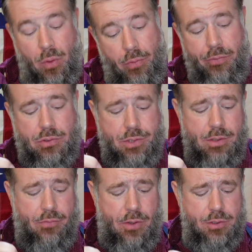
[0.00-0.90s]
Well, first
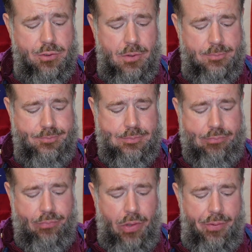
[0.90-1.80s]
things first.
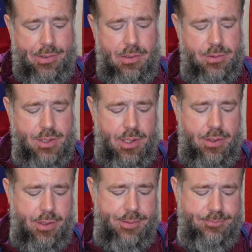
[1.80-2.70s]
You know, it's got a
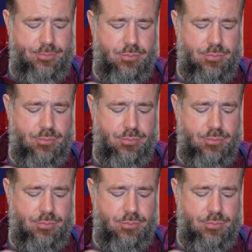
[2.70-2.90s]
good, I